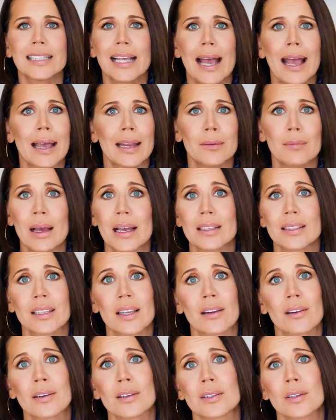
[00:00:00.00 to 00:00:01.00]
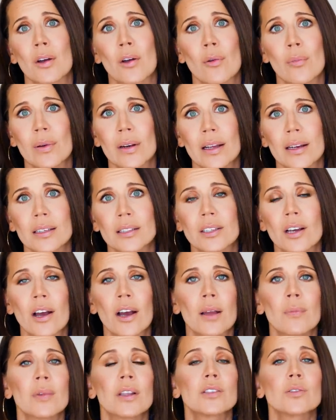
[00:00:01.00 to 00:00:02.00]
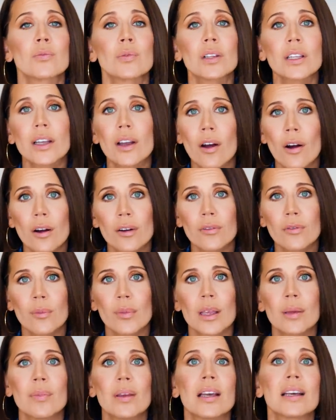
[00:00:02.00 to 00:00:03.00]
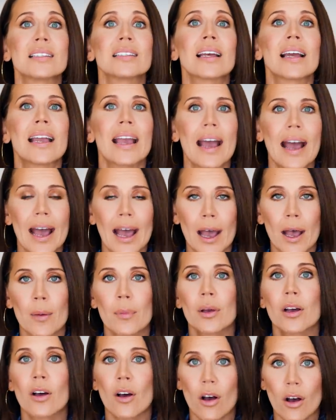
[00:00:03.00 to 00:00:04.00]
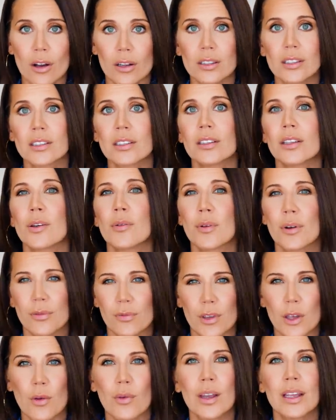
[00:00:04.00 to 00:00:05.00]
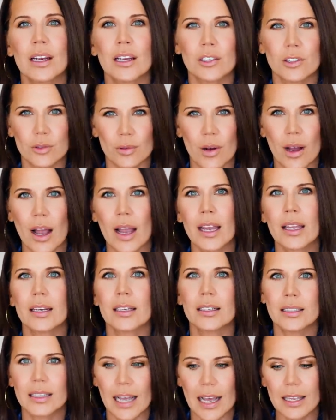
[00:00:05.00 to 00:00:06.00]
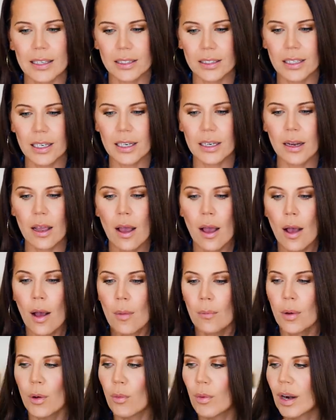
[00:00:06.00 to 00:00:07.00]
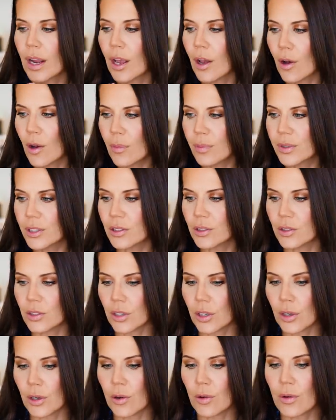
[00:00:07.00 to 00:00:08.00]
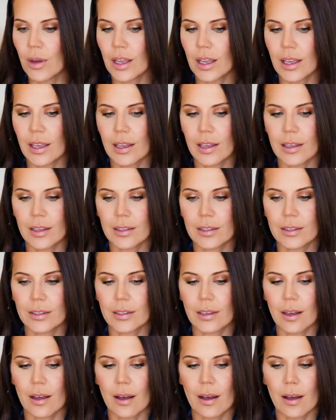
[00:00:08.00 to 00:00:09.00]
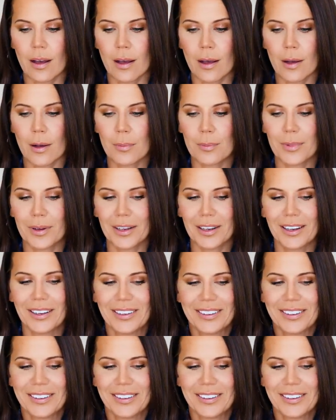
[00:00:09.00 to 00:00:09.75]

10 mascaras open at a time. That's really hard for me because I am constantly reviewing and trying and testing. But what I hope to do is um,